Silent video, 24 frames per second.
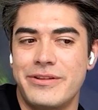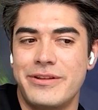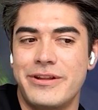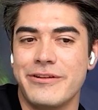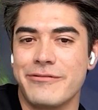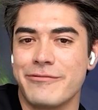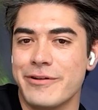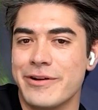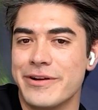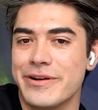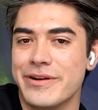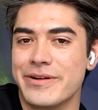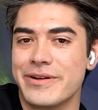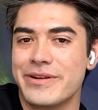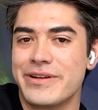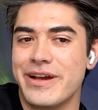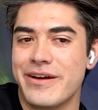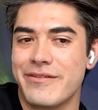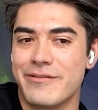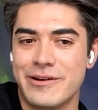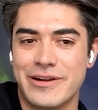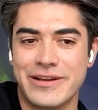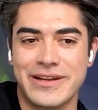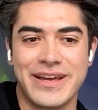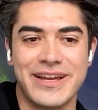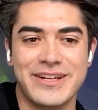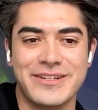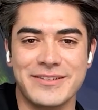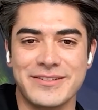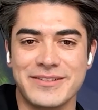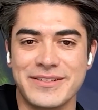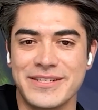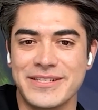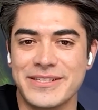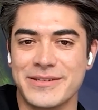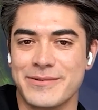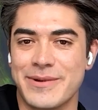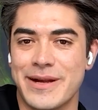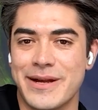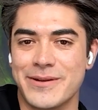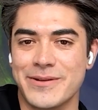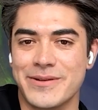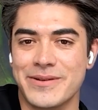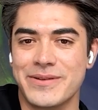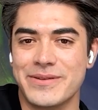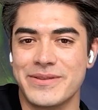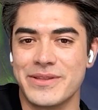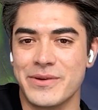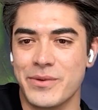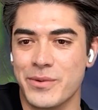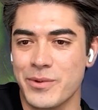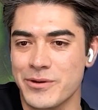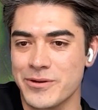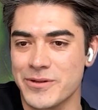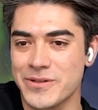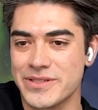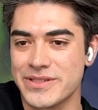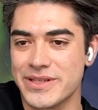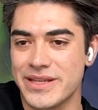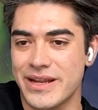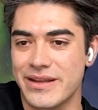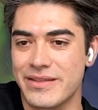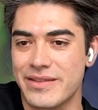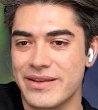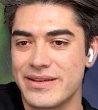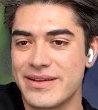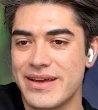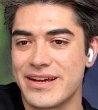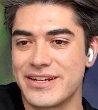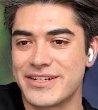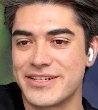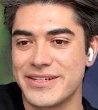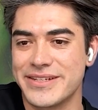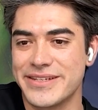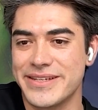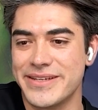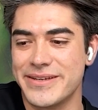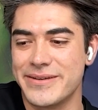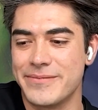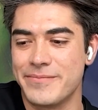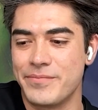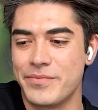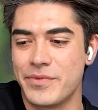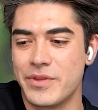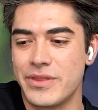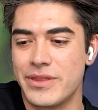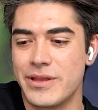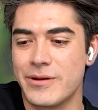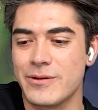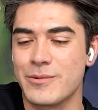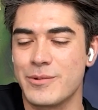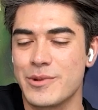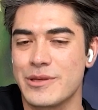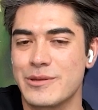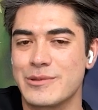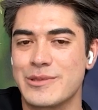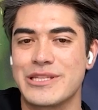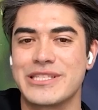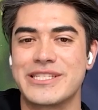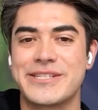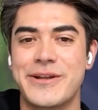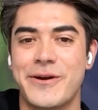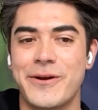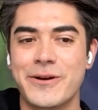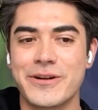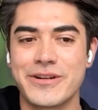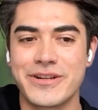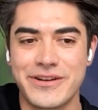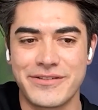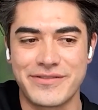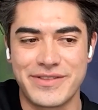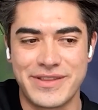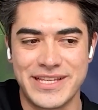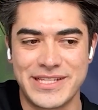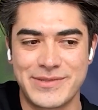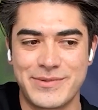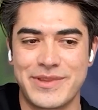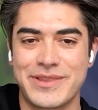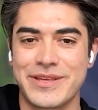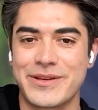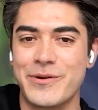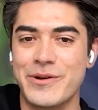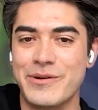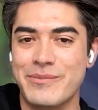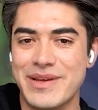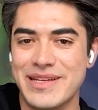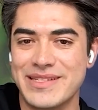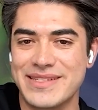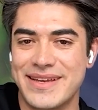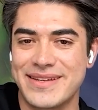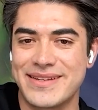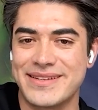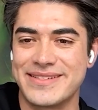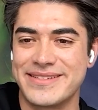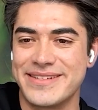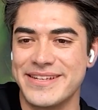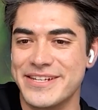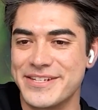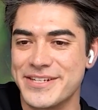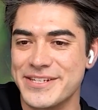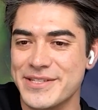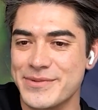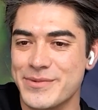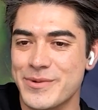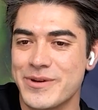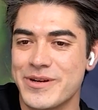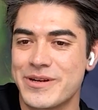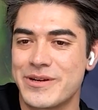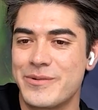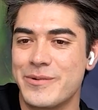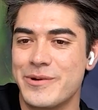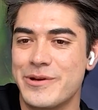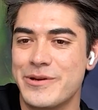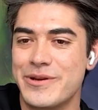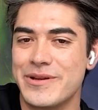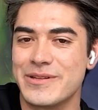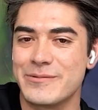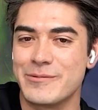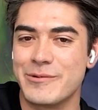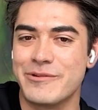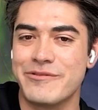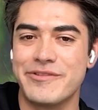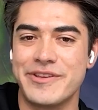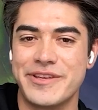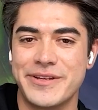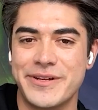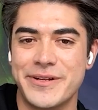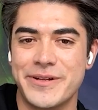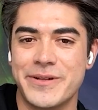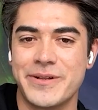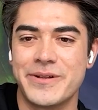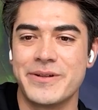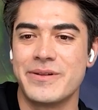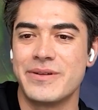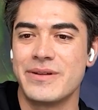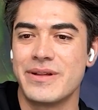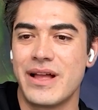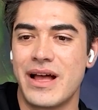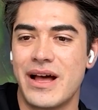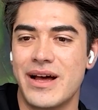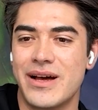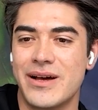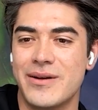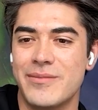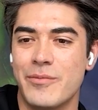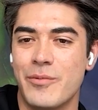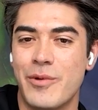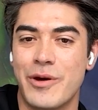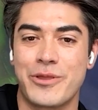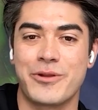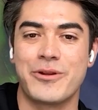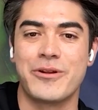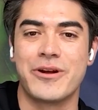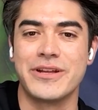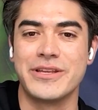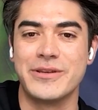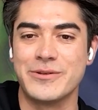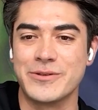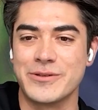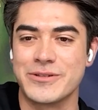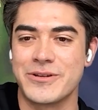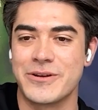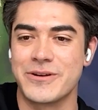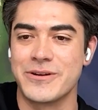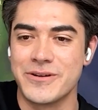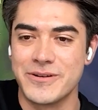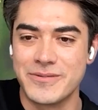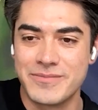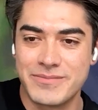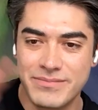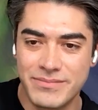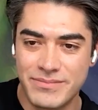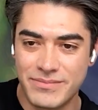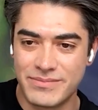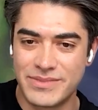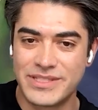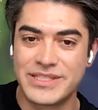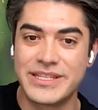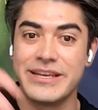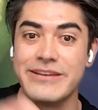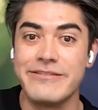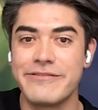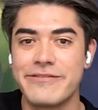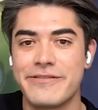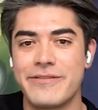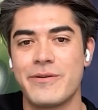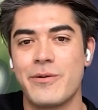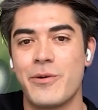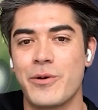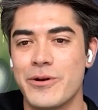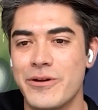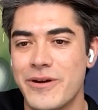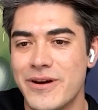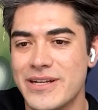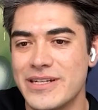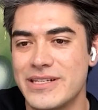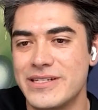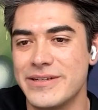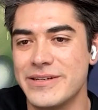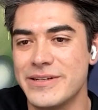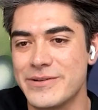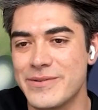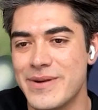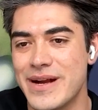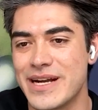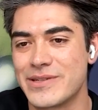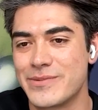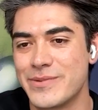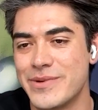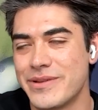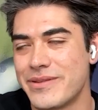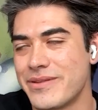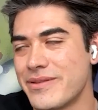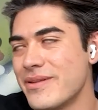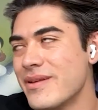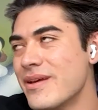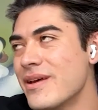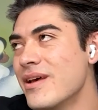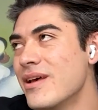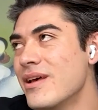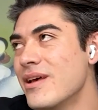different governing agencies around the world. And I think actually there's a start of this with the Coinbase attestations work where you can reveal whether or not users are safe or not to interact with.